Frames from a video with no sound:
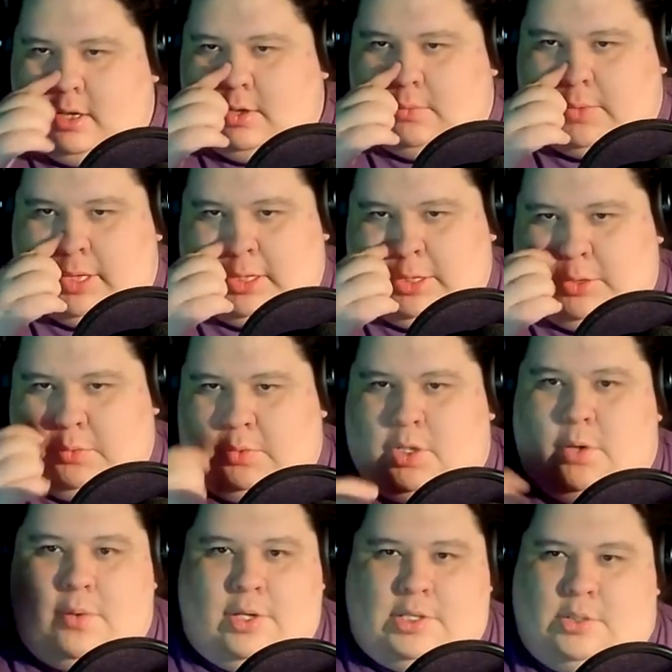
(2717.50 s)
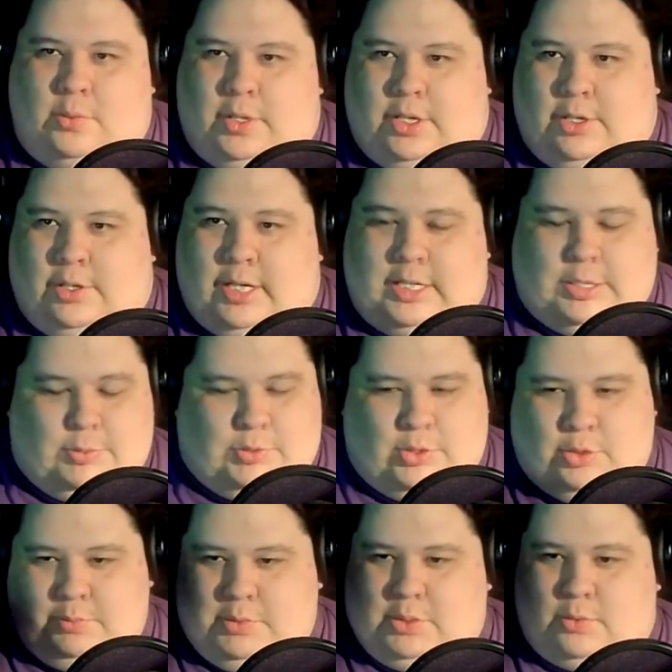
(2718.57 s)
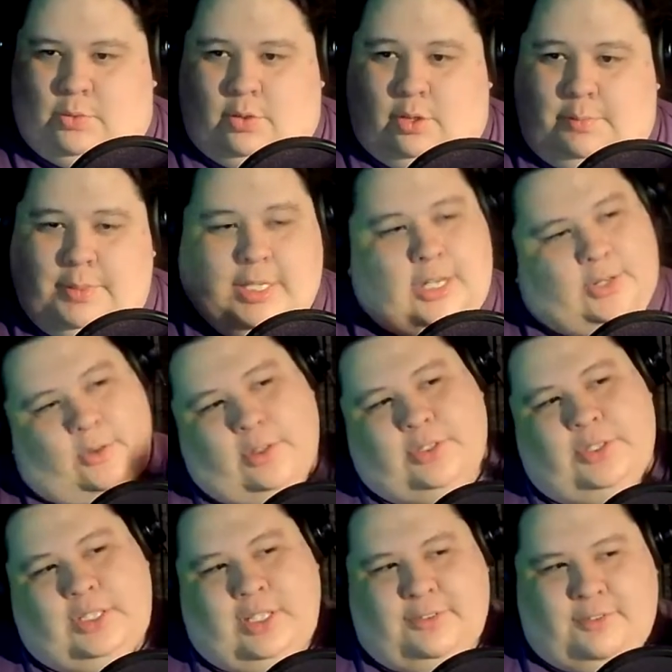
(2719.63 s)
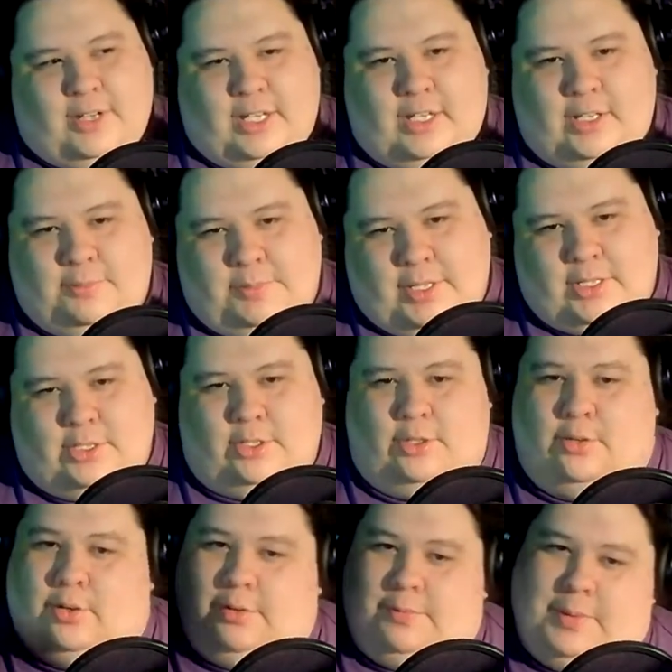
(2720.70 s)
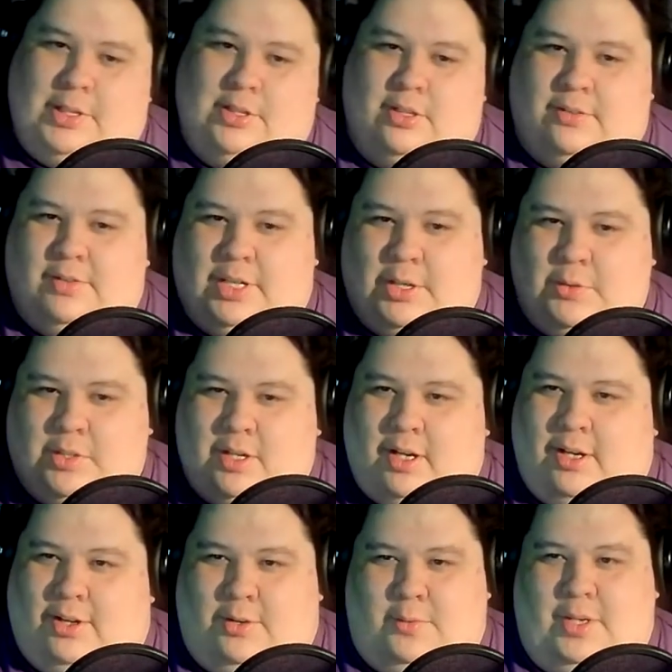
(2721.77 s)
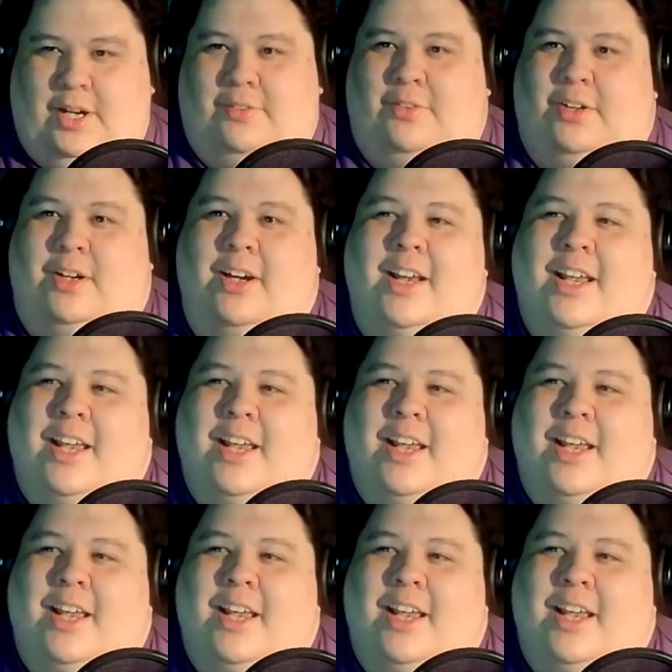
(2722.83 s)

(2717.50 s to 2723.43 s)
when you go on Twitter and you doom scroll, but then you also see a funny picture or a picture of a cute dog or whatever.